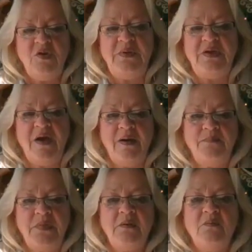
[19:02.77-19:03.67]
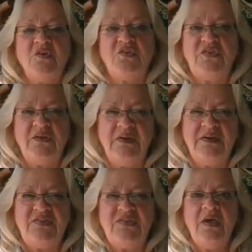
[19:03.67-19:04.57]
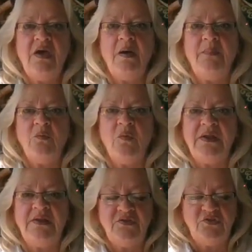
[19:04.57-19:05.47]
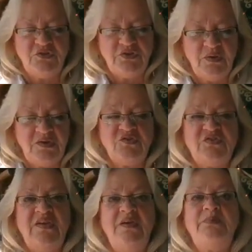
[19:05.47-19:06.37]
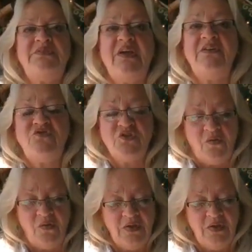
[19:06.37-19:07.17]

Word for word: You become more serious about what it is you're doing. You're seeing potential.